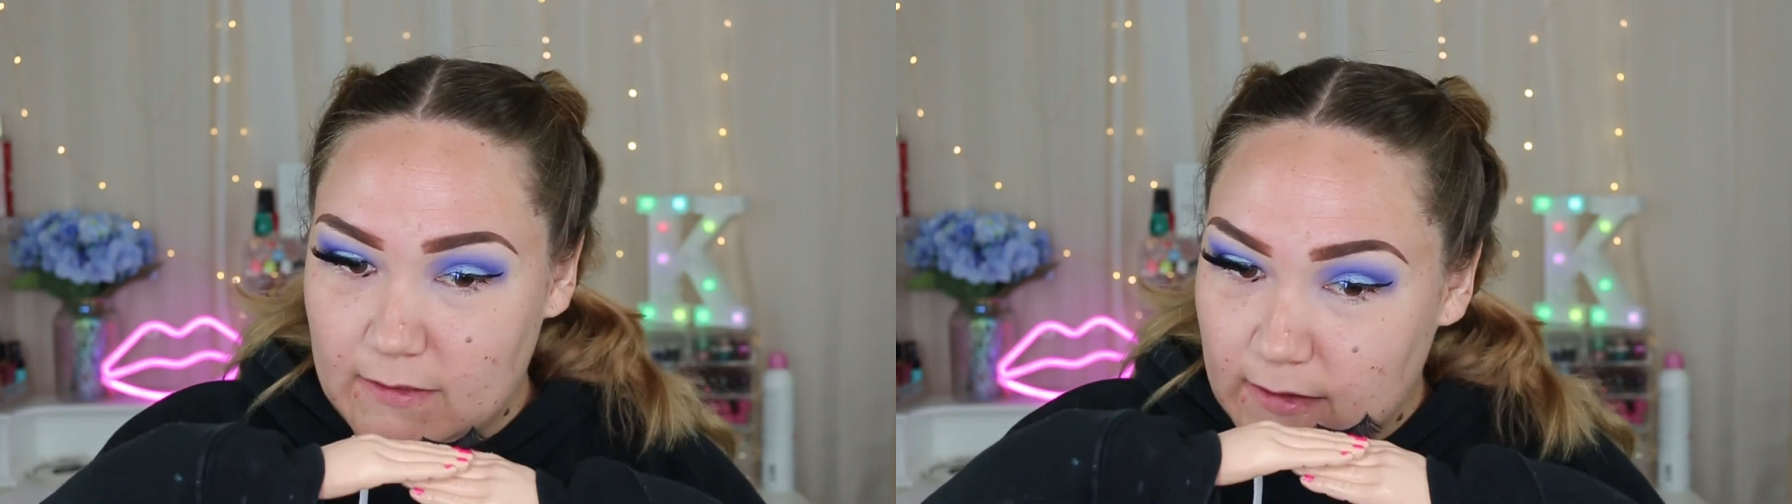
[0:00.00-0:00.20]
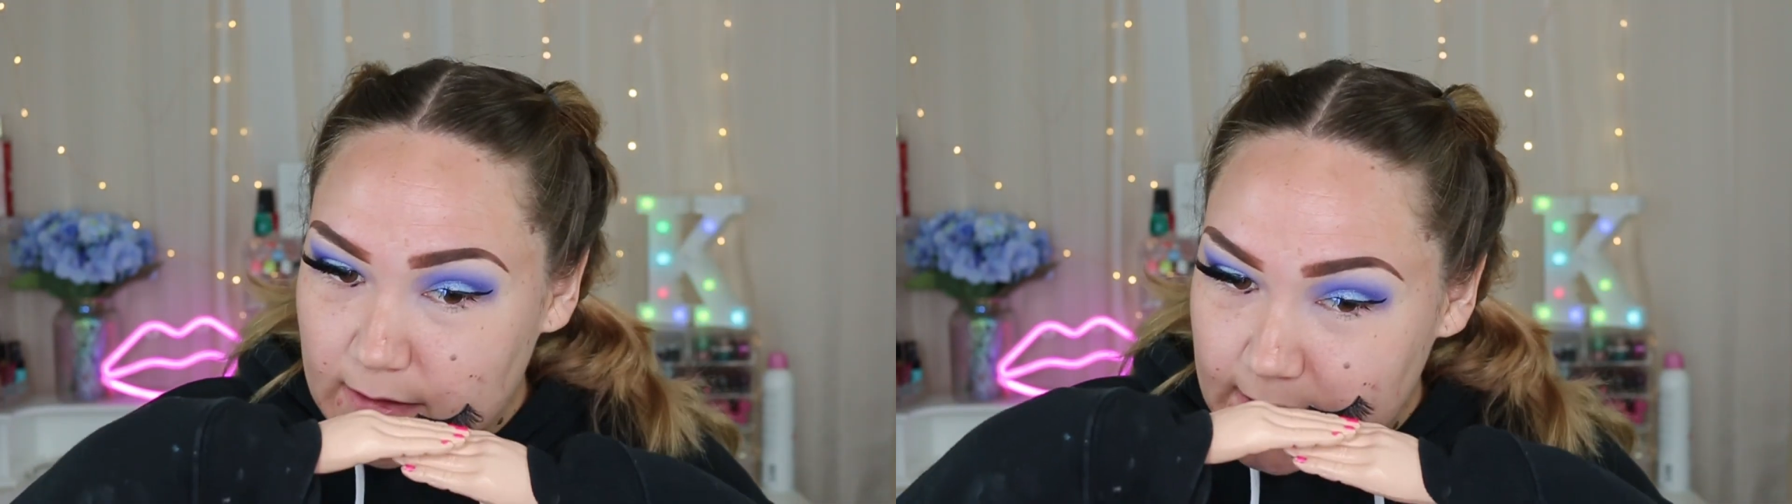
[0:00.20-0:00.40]

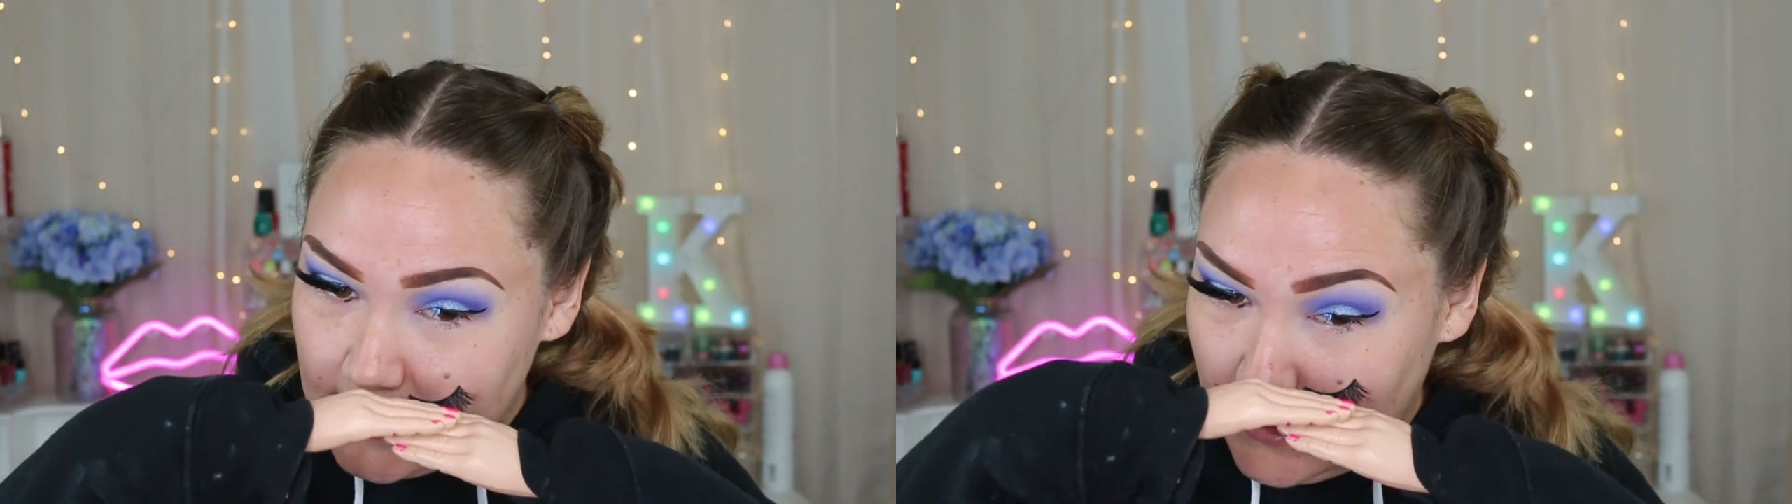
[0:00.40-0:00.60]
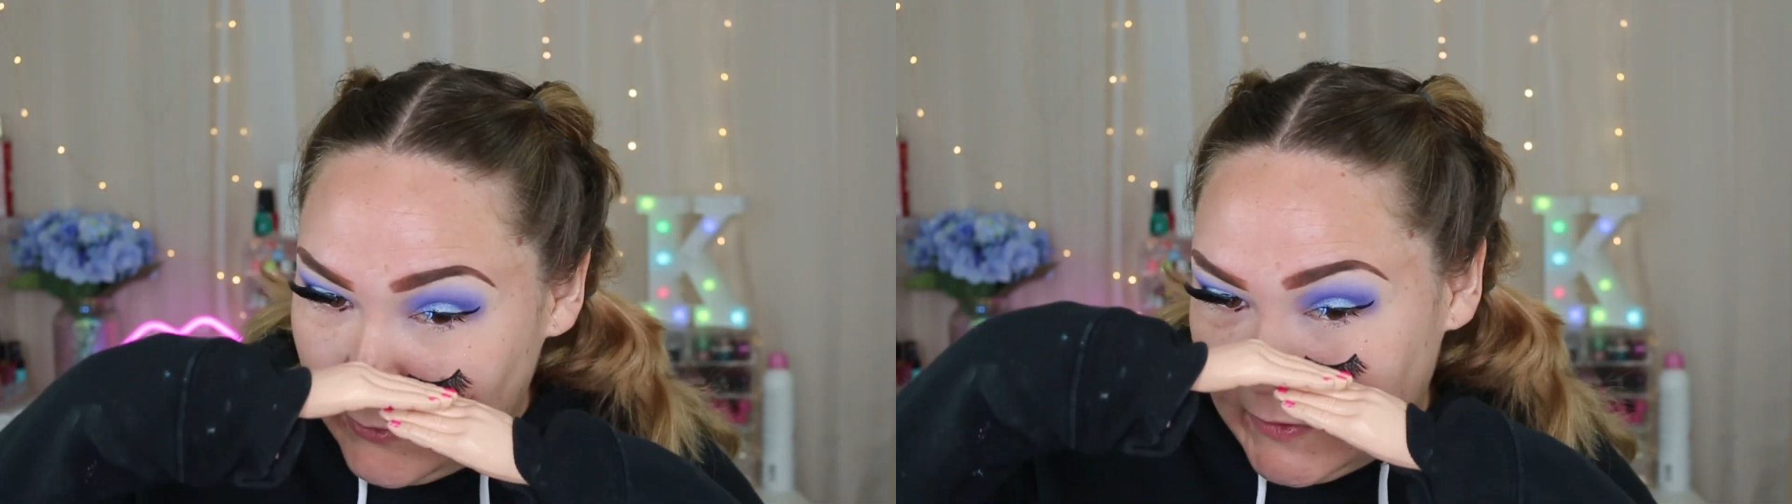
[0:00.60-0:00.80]
And the
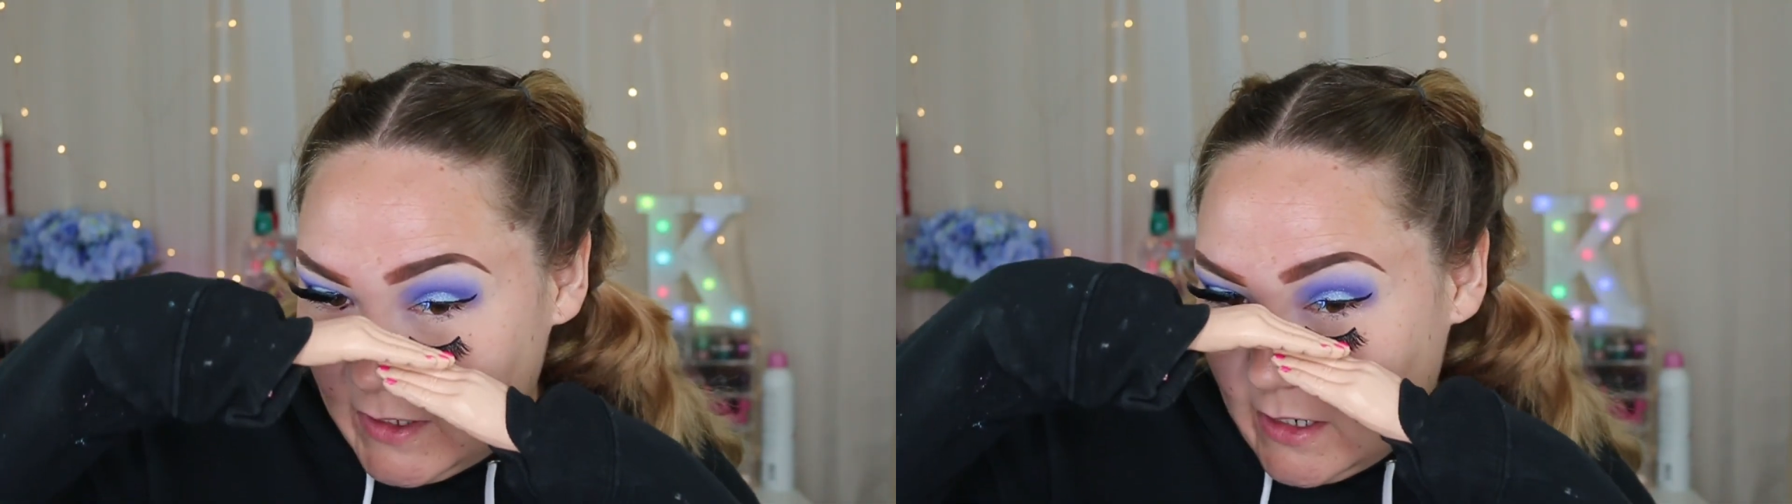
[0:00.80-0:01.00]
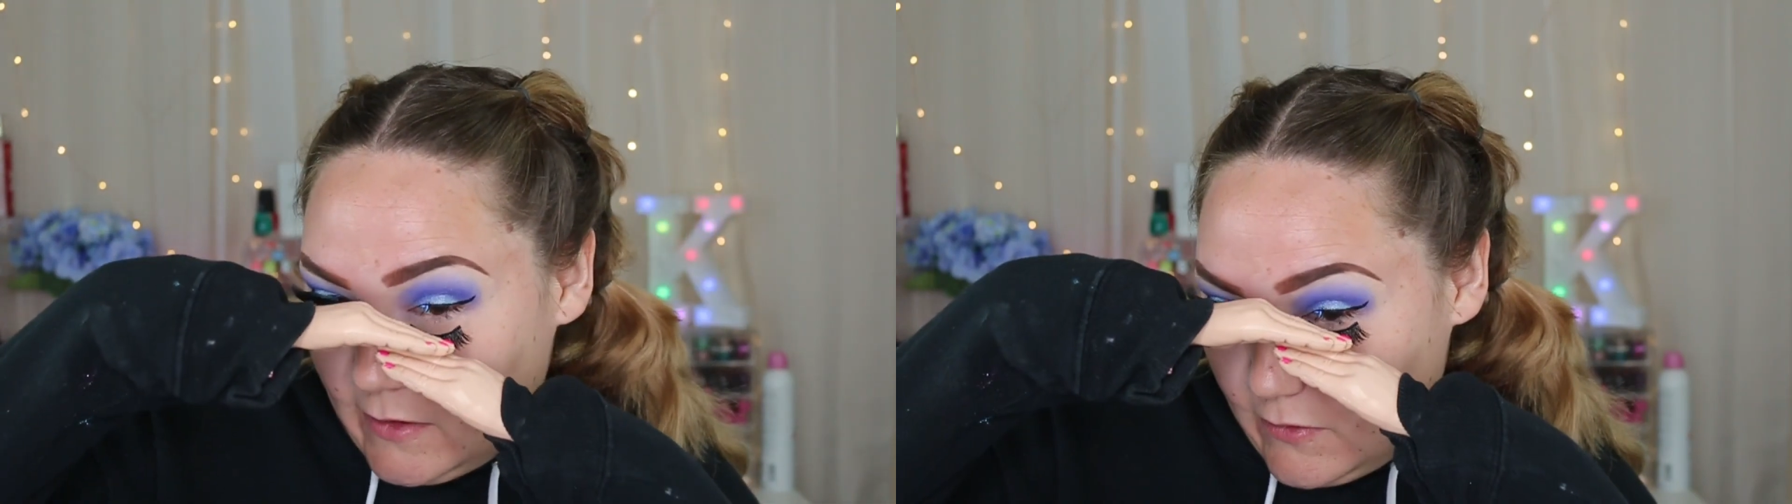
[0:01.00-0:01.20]
same with
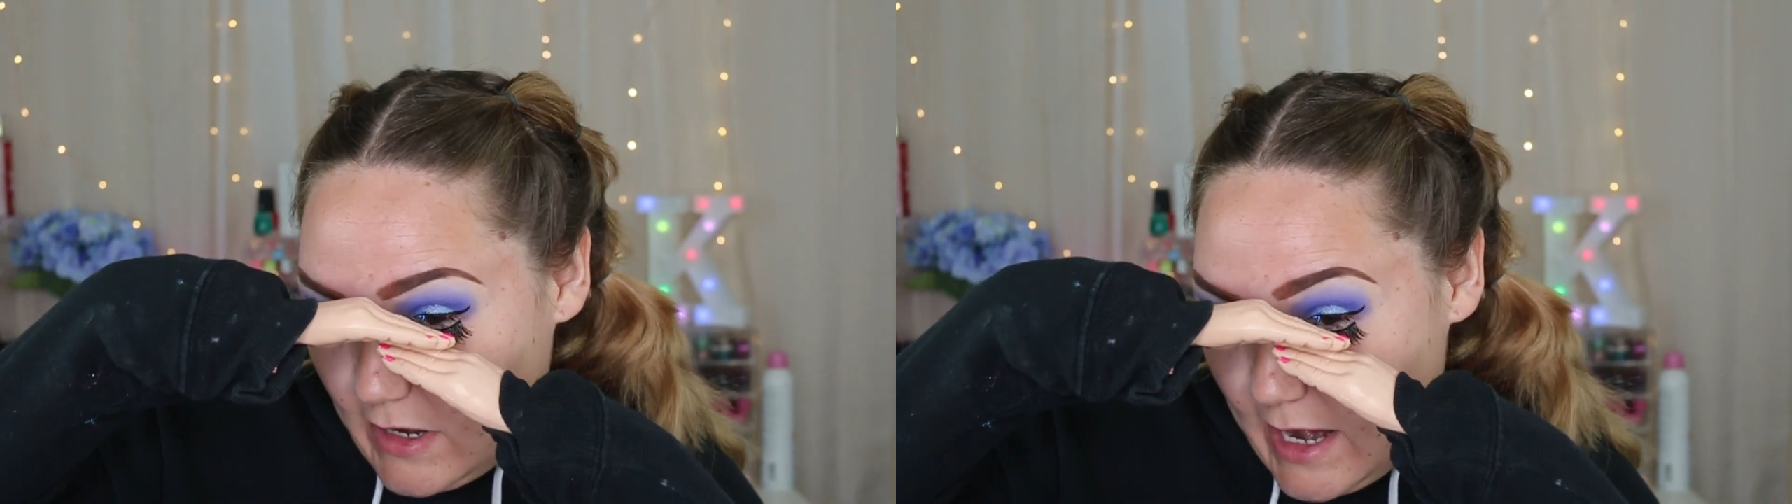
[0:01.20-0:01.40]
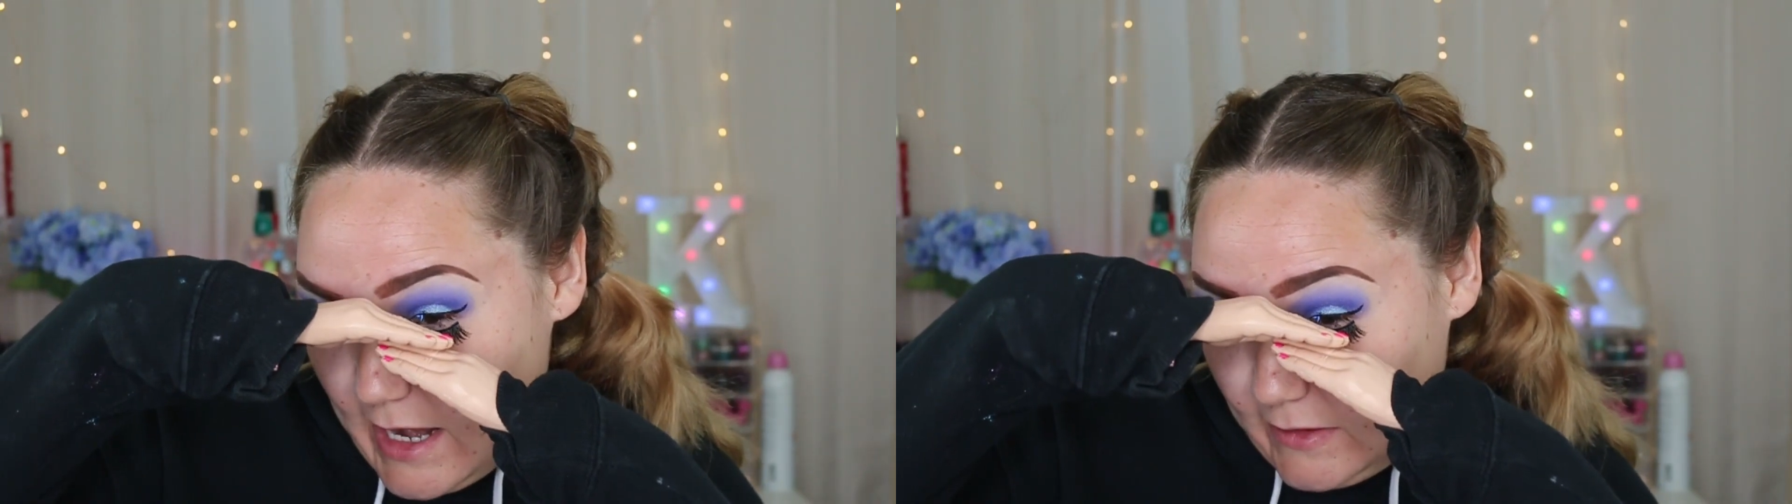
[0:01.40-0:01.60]
the other
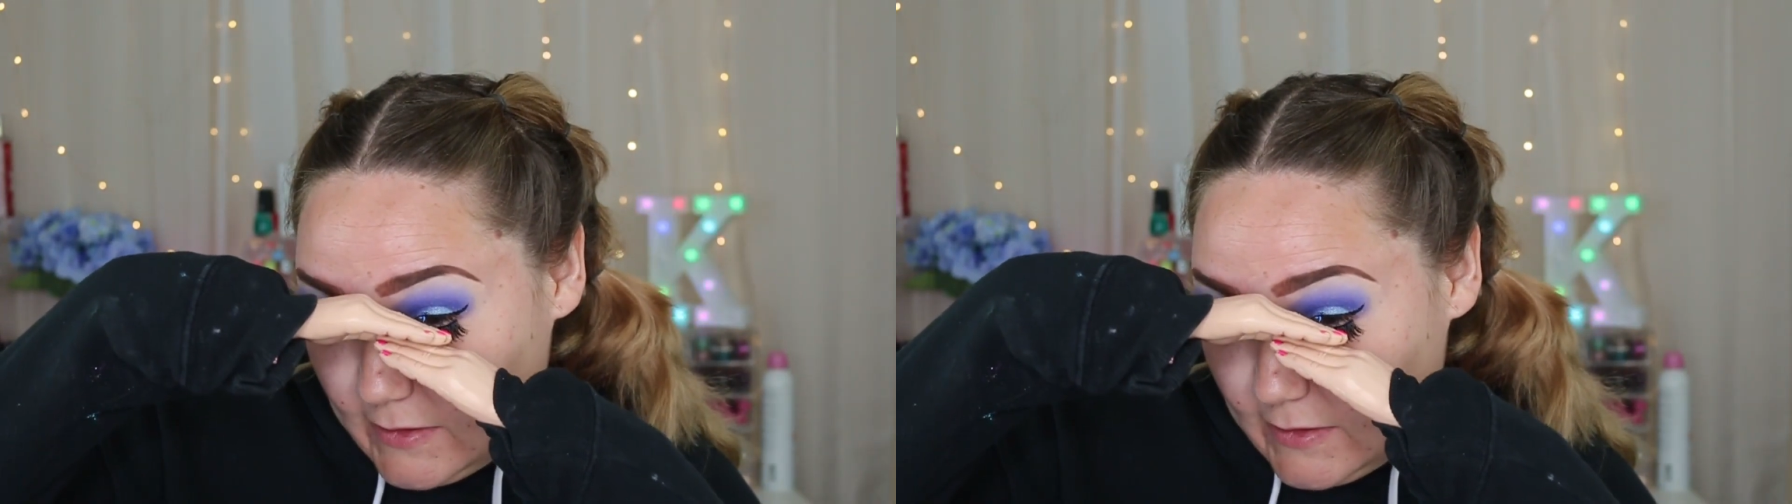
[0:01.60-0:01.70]
eye.